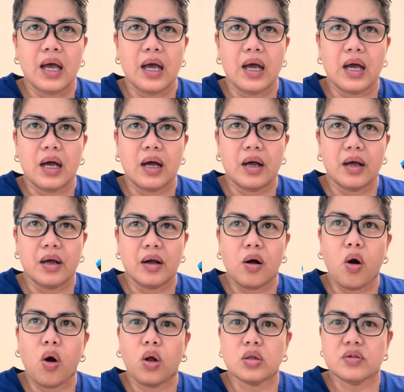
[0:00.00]

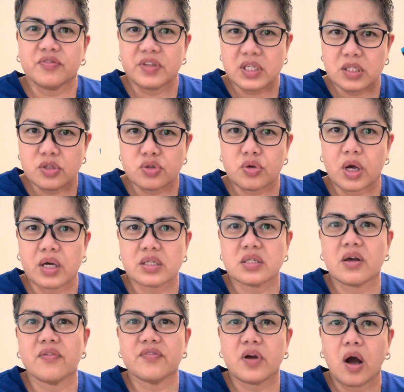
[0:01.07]
all of these drugs
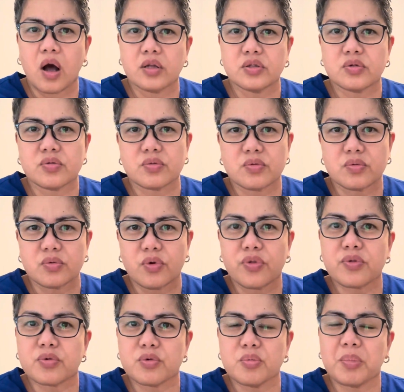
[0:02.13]
have gone
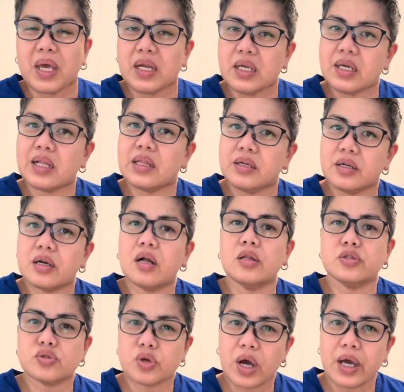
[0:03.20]
through many clinical
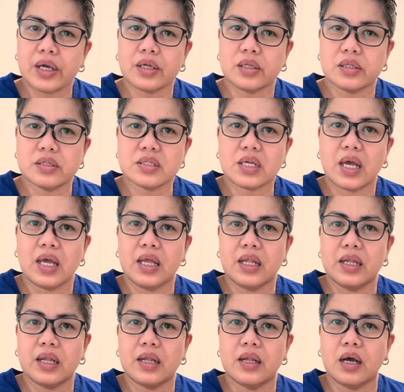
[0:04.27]
trials,
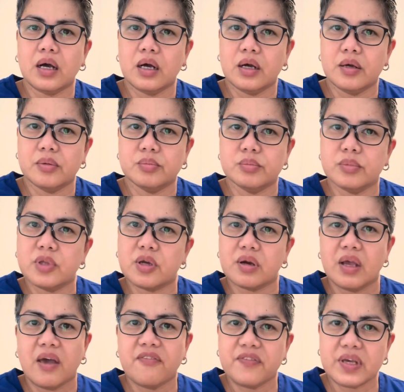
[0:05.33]
and their
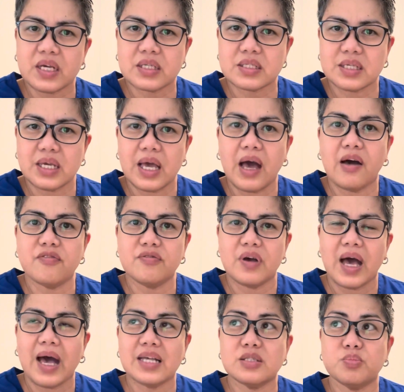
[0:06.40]
efficacy
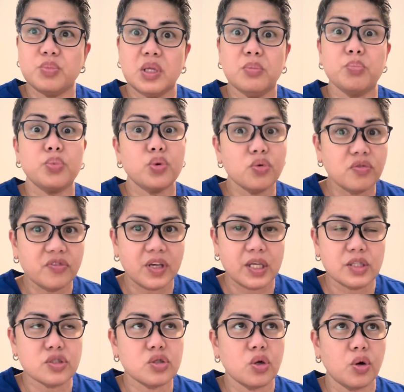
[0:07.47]
has been proven.
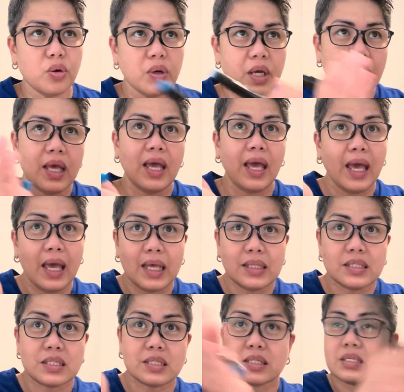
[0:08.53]
So
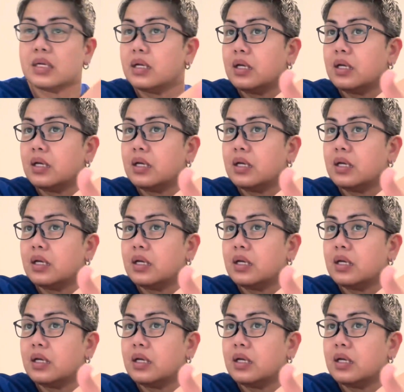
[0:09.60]
hence,